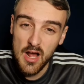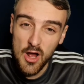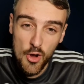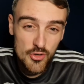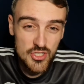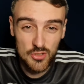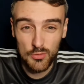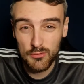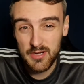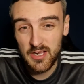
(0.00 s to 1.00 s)
High
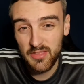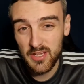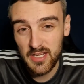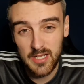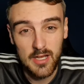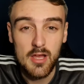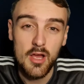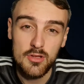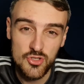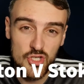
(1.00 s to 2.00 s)
scoring, I think,
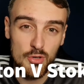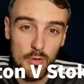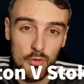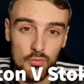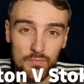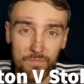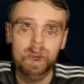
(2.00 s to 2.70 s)
2-2.